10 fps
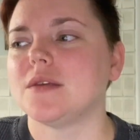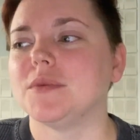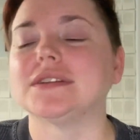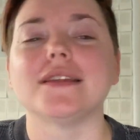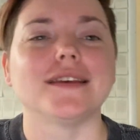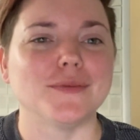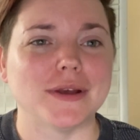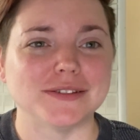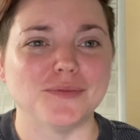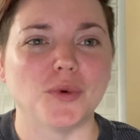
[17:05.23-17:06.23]
because I think it
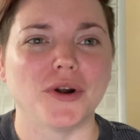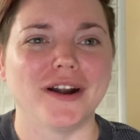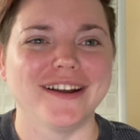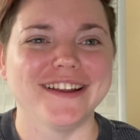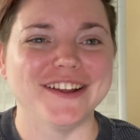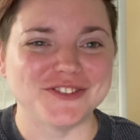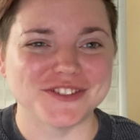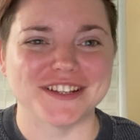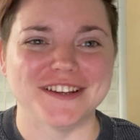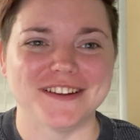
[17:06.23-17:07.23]
makes it more
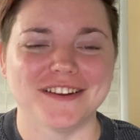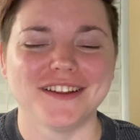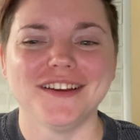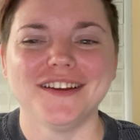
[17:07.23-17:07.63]
interesting